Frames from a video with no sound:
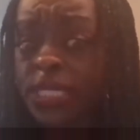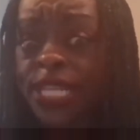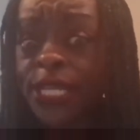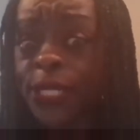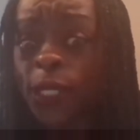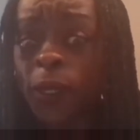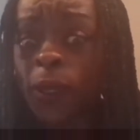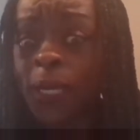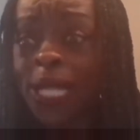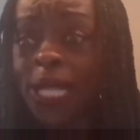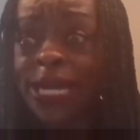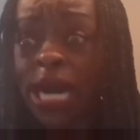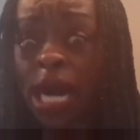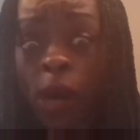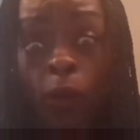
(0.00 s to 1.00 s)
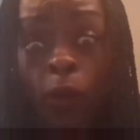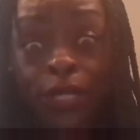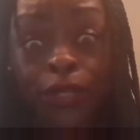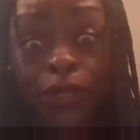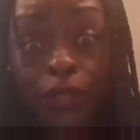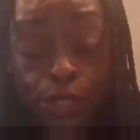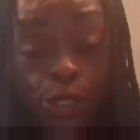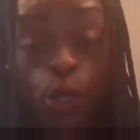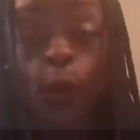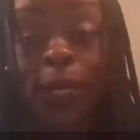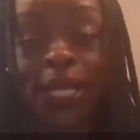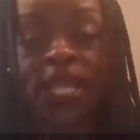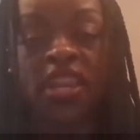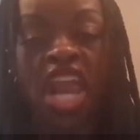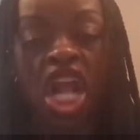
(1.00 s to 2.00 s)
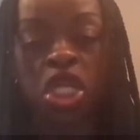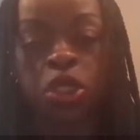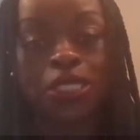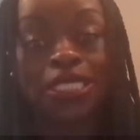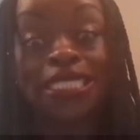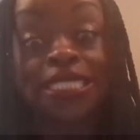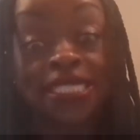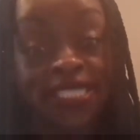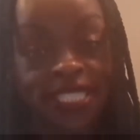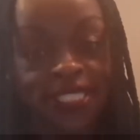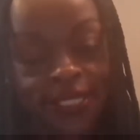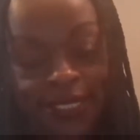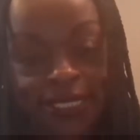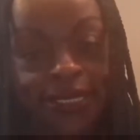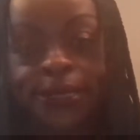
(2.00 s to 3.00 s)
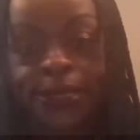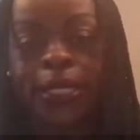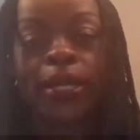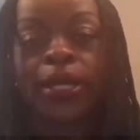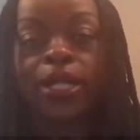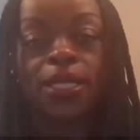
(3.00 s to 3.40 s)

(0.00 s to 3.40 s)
Like, how are you doing? And actually listen.